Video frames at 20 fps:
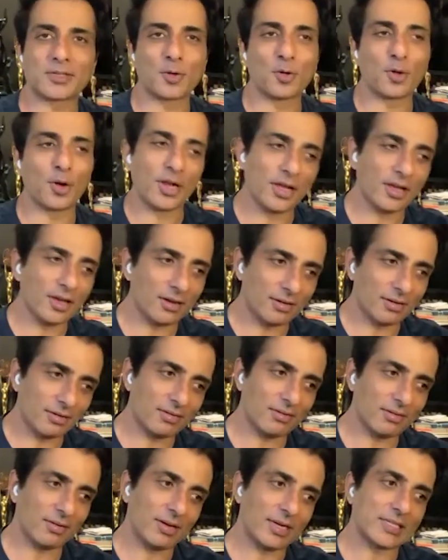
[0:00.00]
but slowly
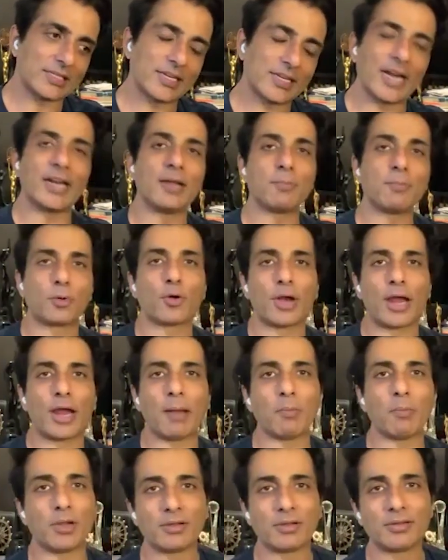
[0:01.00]
it's getting
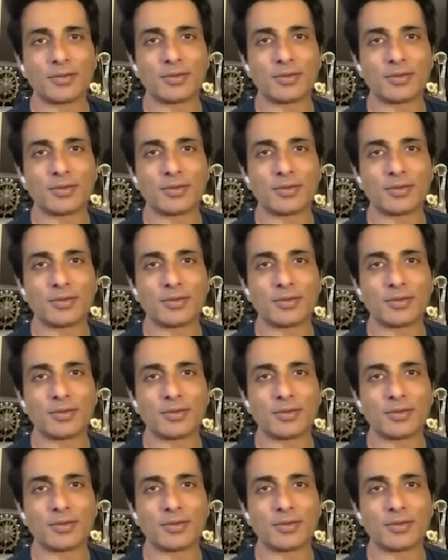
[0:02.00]
programmed.